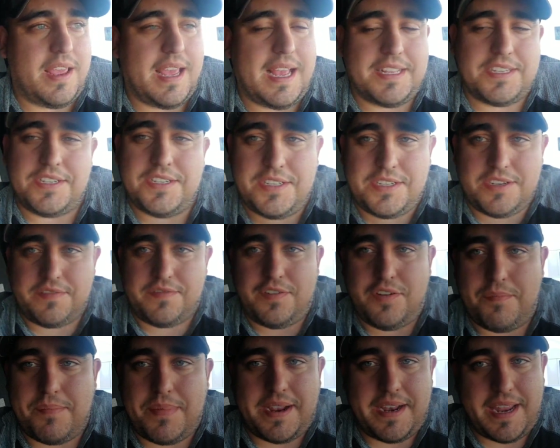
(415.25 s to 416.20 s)
answers your
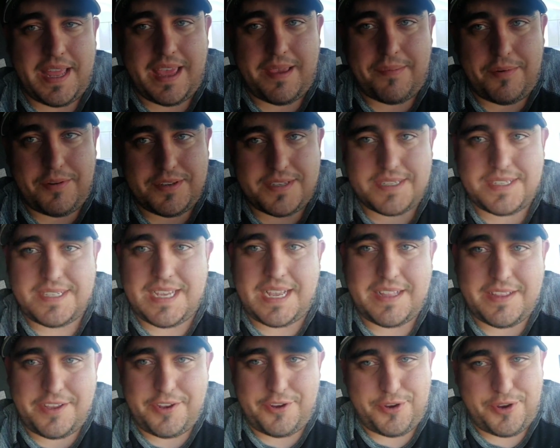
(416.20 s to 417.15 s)
phone by name, knows
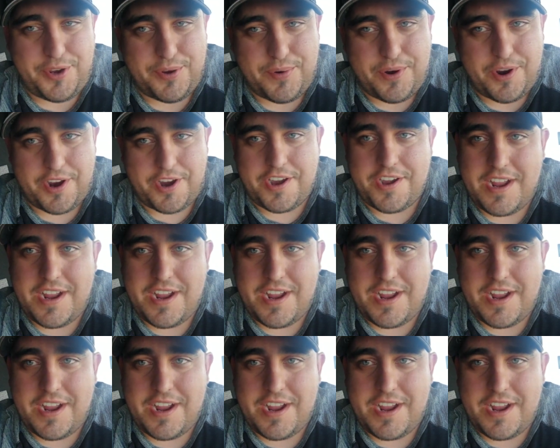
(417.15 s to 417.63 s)
exactly who you are.